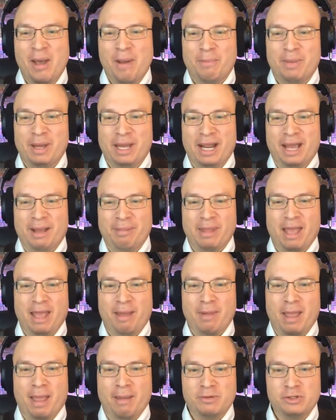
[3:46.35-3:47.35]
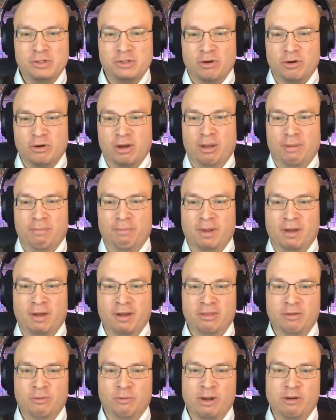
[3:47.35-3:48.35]
But um, I'm, I'm sure
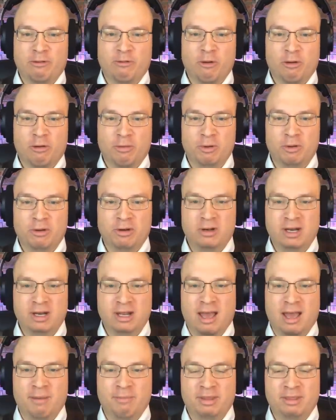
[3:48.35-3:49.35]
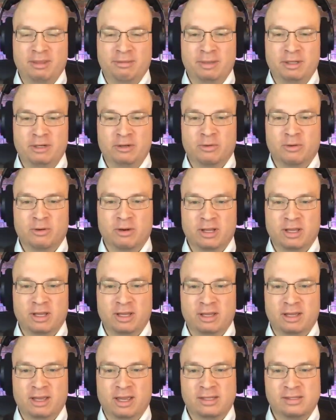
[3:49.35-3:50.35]
among the retro community, I'm in the
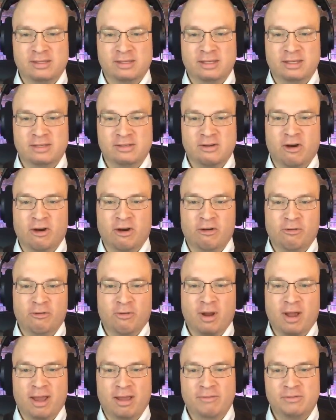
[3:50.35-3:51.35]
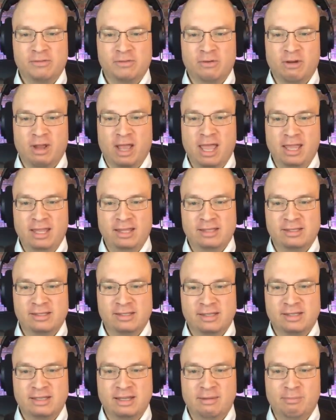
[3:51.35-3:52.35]
minority, as is hard drives for 8 and
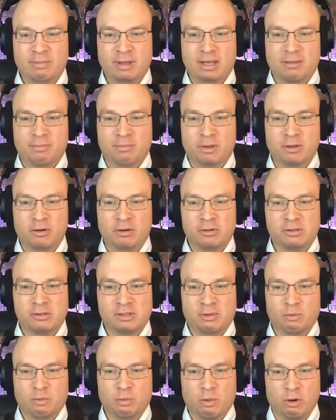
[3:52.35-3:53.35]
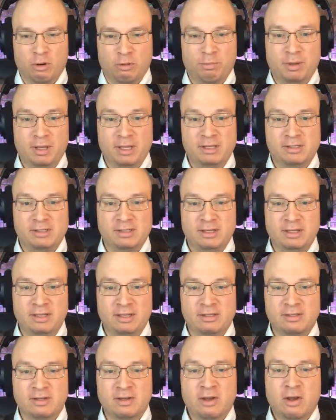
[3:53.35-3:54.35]
16-bit computers that weren't
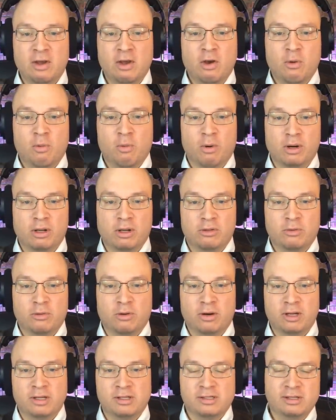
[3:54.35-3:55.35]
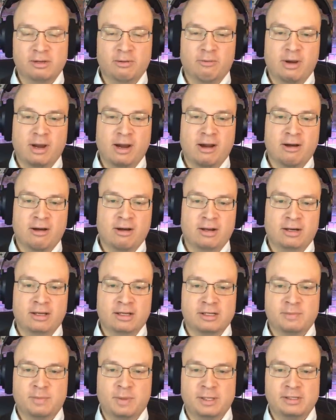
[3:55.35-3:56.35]
PCs were notoriously rare and
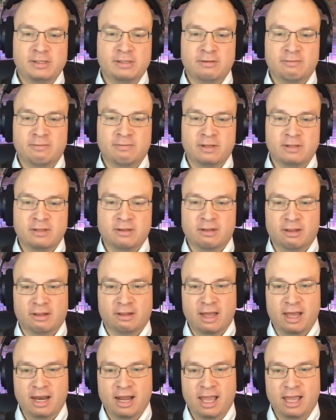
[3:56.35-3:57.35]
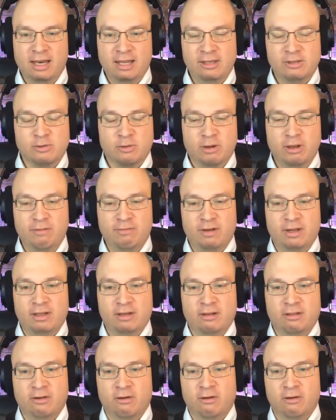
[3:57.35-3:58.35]
expensive until the late 80s or even
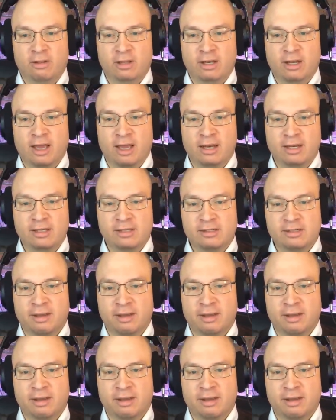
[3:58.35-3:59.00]
into the early 90s.